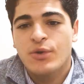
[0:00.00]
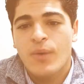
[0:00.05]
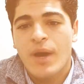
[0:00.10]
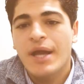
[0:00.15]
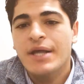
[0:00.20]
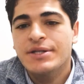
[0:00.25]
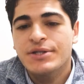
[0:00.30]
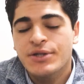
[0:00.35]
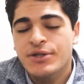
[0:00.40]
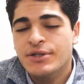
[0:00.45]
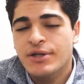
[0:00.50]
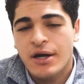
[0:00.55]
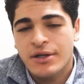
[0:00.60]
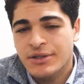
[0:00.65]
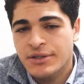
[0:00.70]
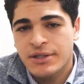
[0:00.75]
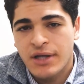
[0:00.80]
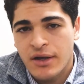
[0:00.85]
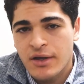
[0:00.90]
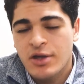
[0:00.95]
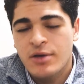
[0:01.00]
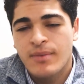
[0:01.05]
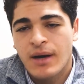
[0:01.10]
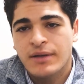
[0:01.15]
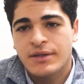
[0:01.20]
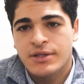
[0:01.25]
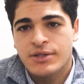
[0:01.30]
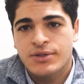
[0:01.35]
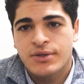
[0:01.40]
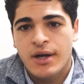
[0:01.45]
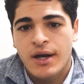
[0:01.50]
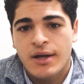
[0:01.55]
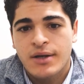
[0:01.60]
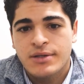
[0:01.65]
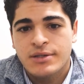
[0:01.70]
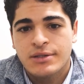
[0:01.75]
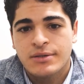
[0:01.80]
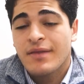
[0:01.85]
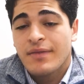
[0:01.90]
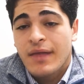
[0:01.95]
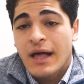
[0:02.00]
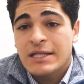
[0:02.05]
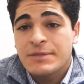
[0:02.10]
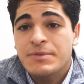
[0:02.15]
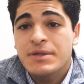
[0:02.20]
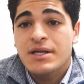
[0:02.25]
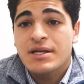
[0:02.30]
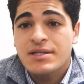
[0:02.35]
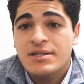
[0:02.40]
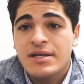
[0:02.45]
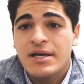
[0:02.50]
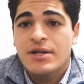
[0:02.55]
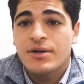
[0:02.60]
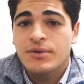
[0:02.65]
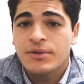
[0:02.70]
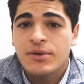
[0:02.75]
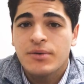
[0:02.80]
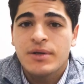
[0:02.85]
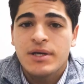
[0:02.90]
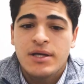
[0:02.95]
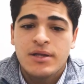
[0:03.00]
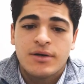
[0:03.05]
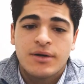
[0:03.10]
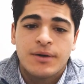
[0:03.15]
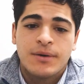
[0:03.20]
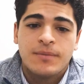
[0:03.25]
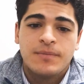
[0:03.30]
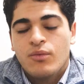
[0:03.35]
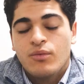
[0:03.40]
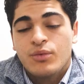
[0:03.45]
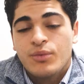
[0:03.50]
why doesn't your doctor tell you about these trials? That's because they don't know either.